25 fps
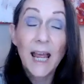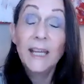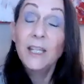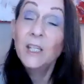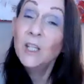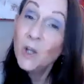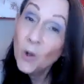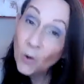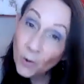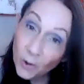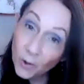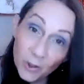I
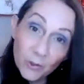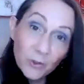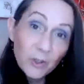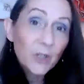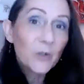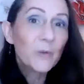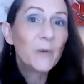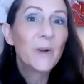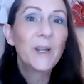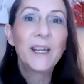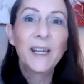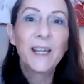know you
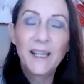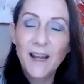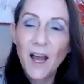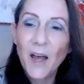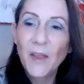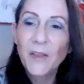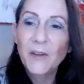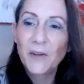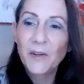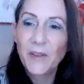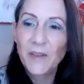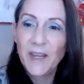do it in
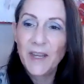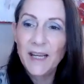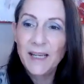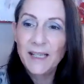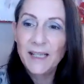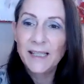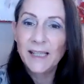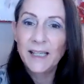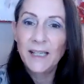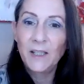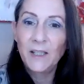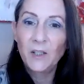other
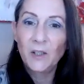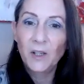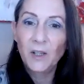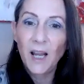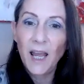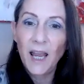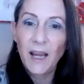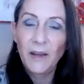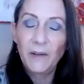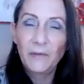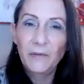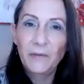things in your
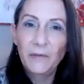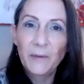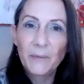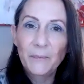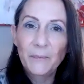life.